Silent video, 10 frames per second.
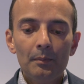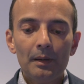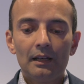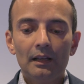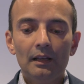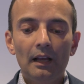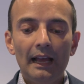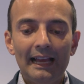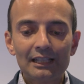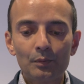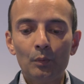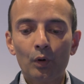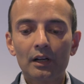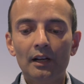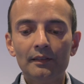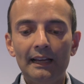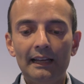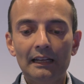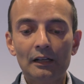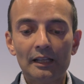But as we work on
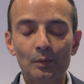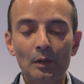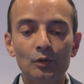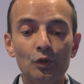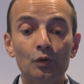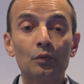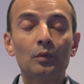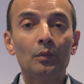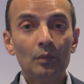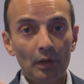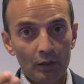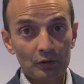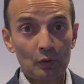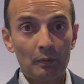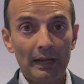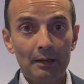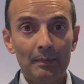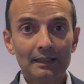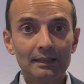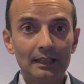that and as we do also
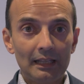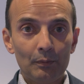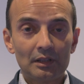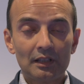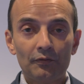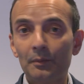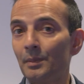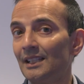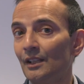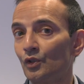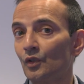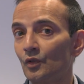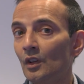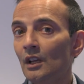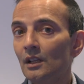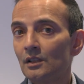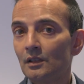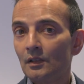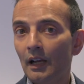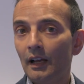randomized study with different potential
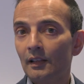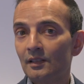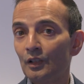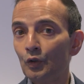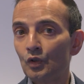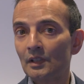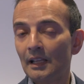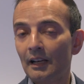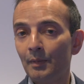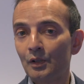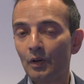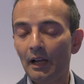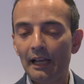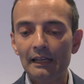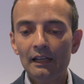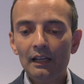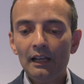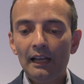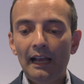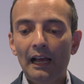uh, solutions that have been tried,
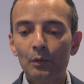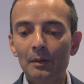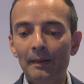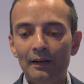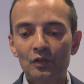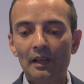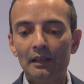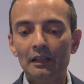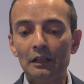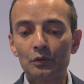how do we manage that in the